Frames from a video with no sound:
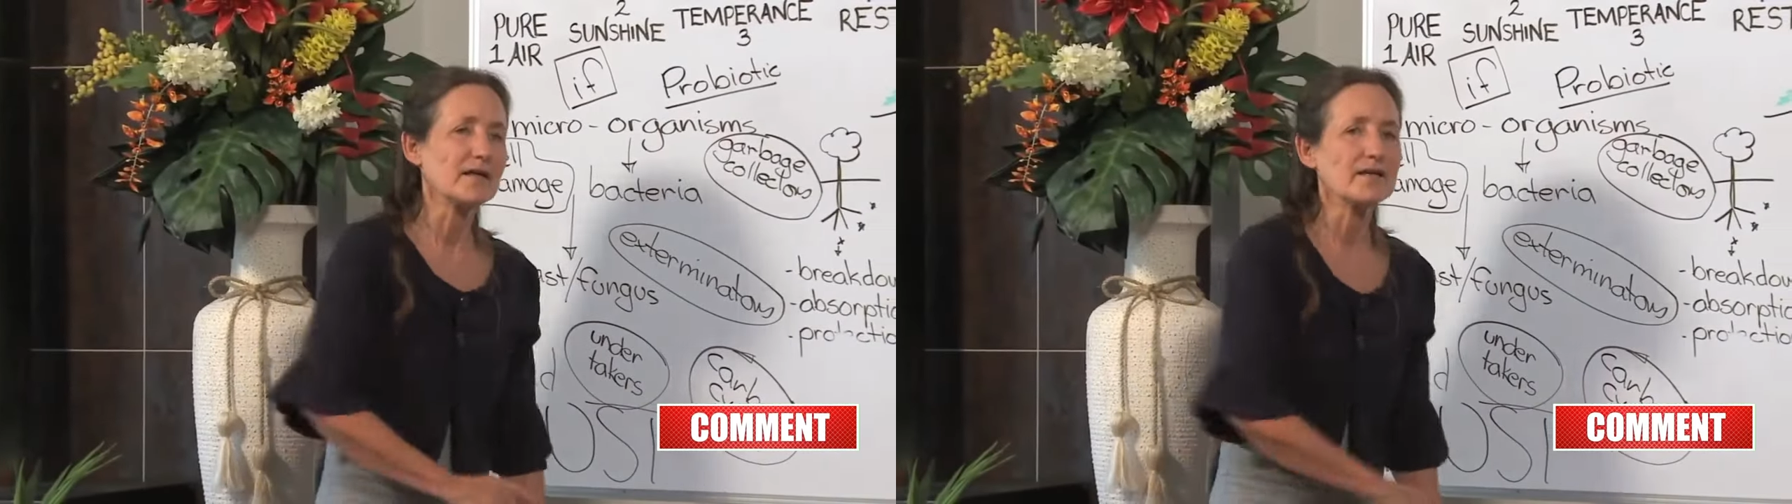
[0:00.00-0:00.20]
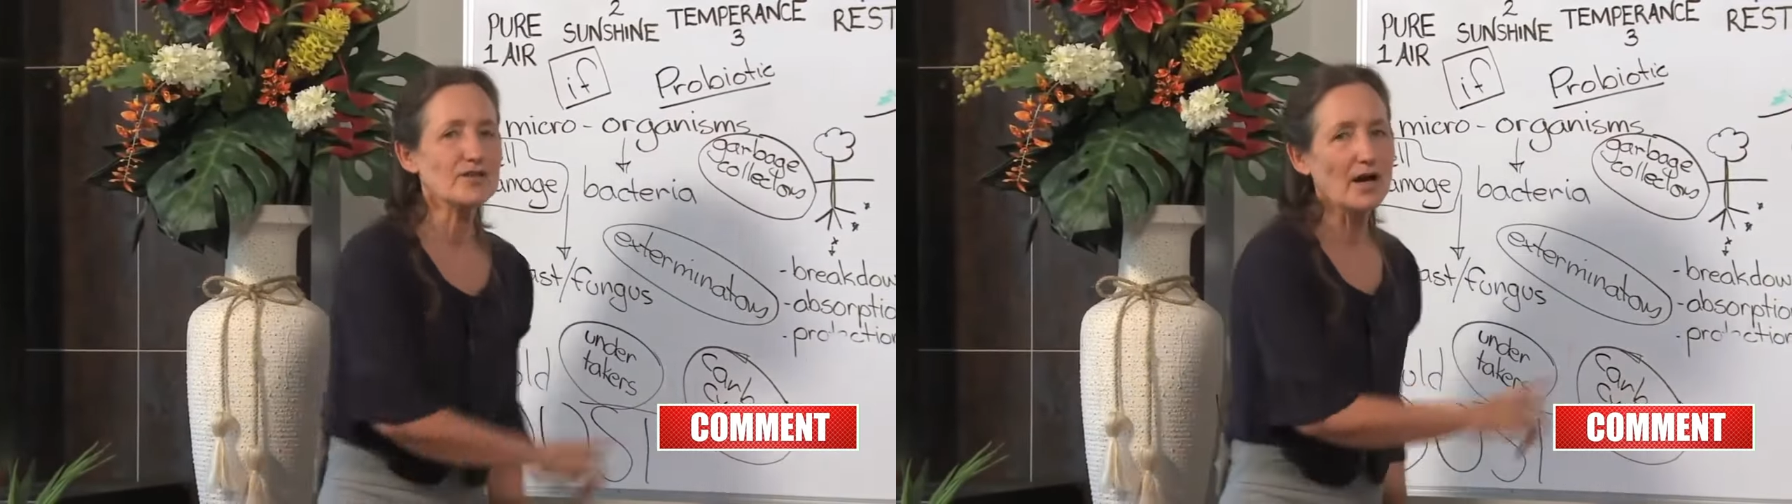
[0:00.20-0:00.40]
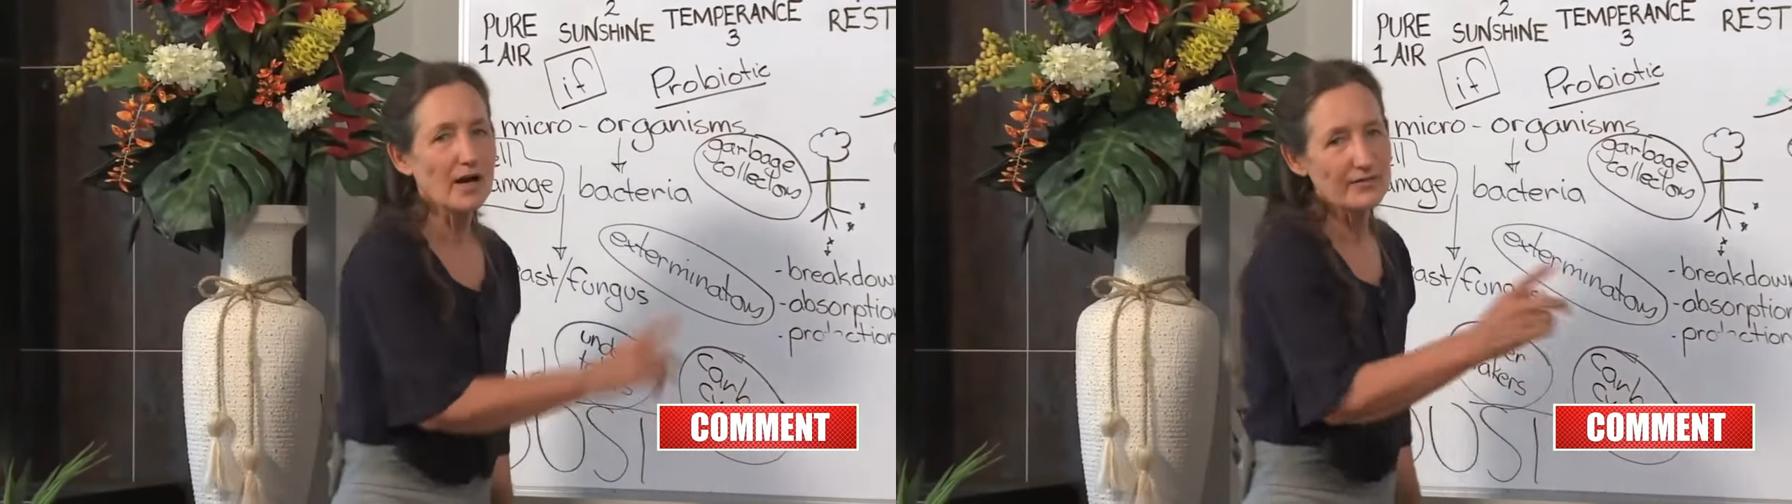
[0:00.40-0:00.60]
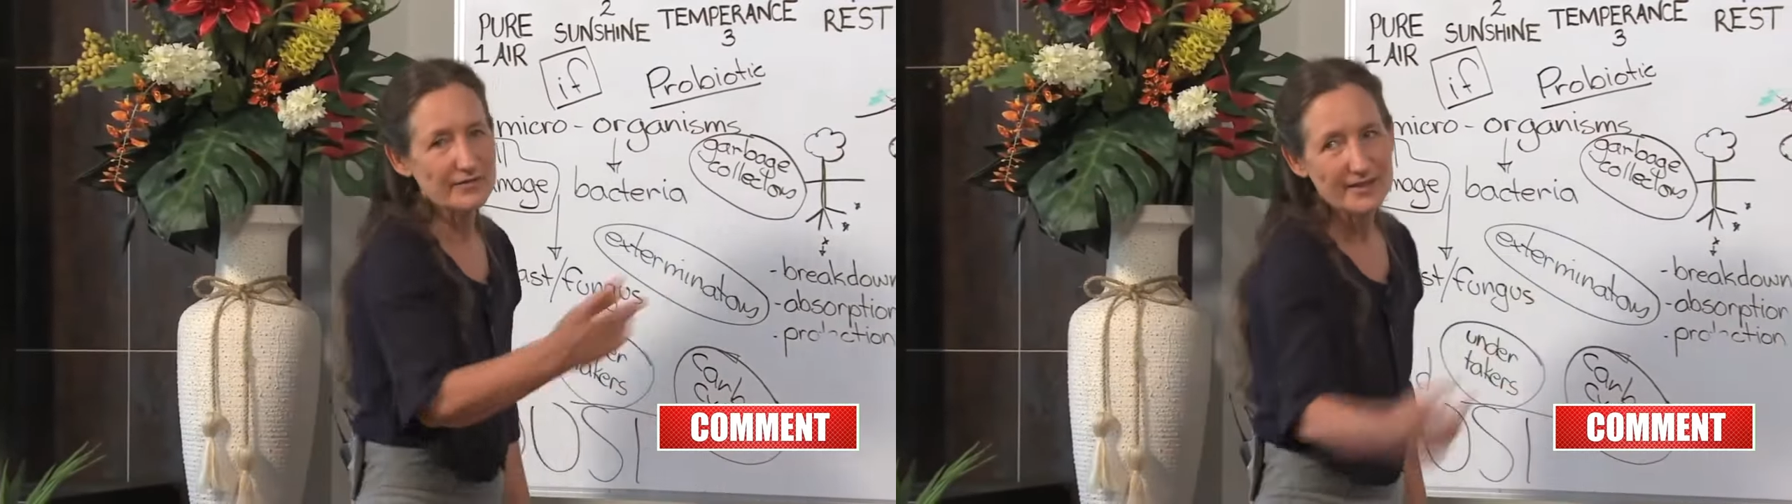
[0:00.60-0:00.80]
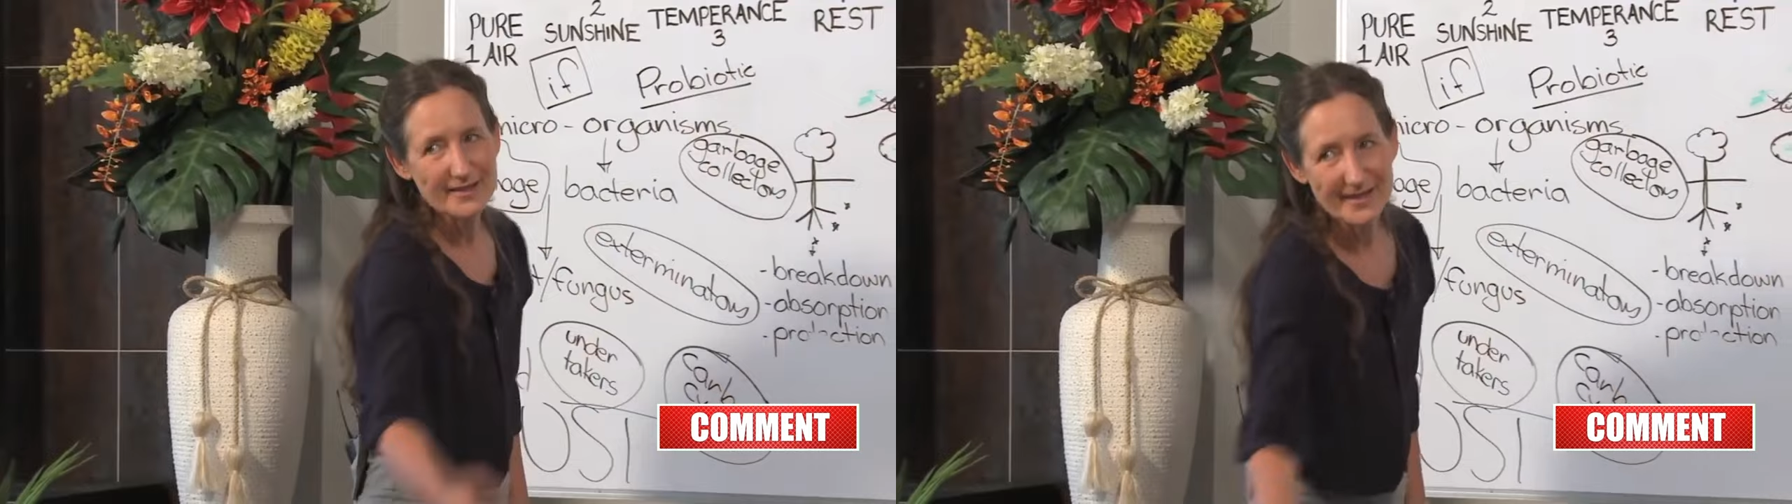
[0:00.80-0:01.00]
they dive
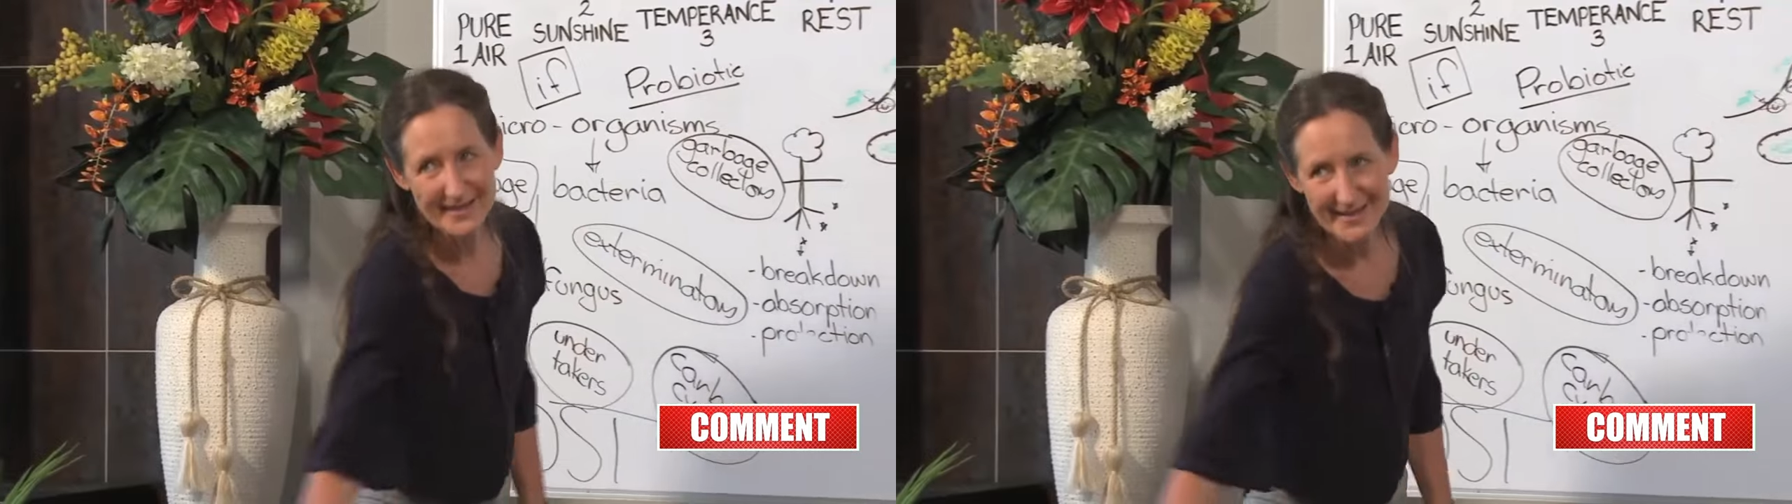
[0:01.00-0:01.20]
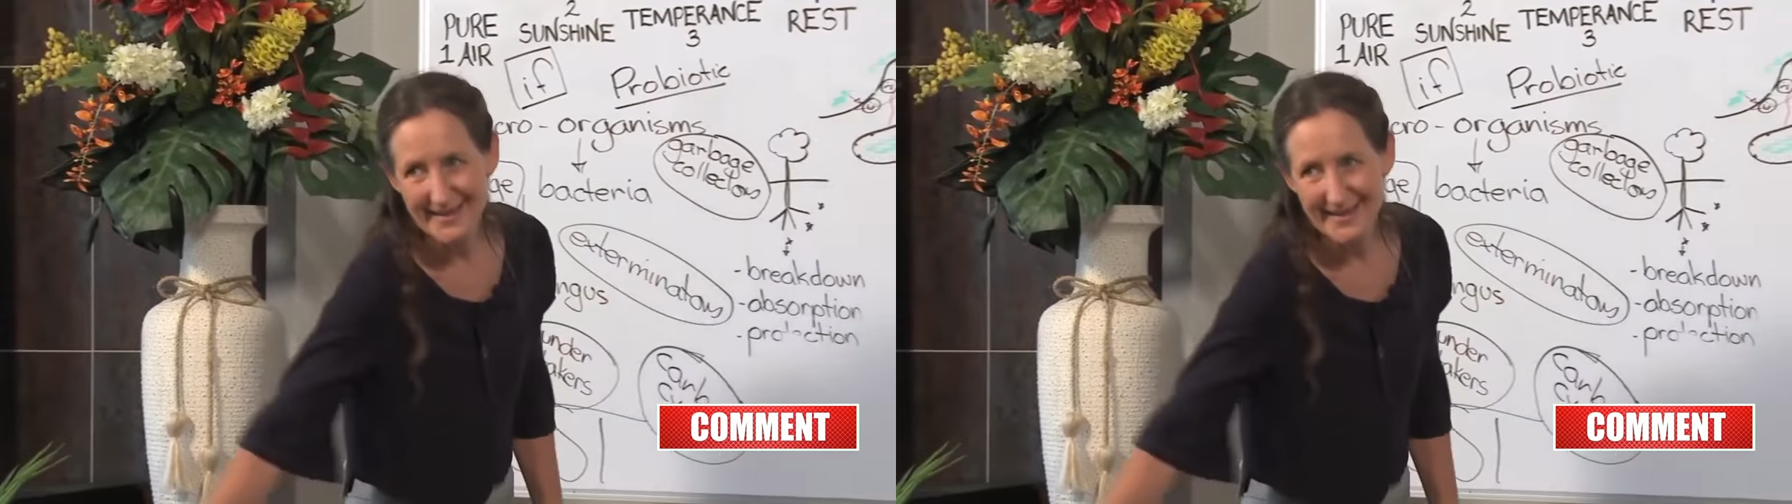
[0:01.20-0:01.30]
in the,